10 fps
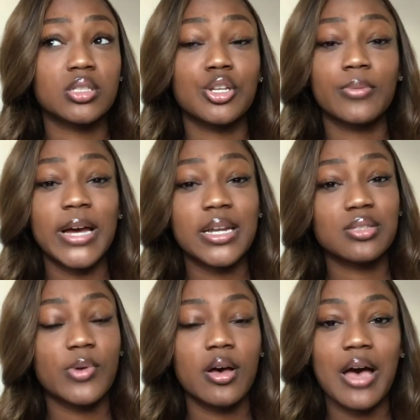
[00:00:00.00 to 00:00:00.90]
So you might
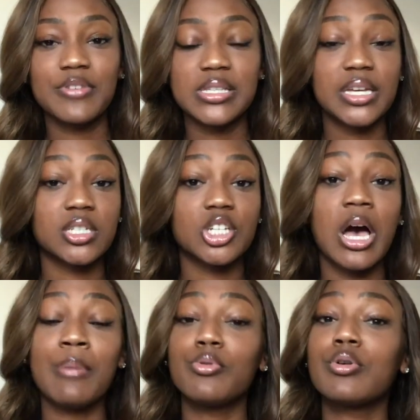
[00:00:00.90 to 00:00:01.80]
as well have a second
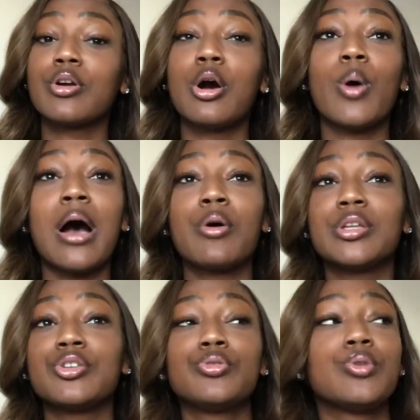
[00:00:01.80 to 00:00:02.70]
job or go out
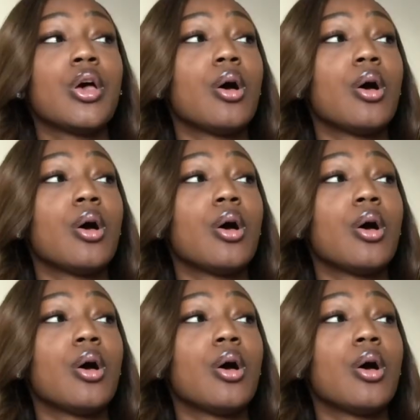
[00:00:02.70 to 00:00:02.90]
and do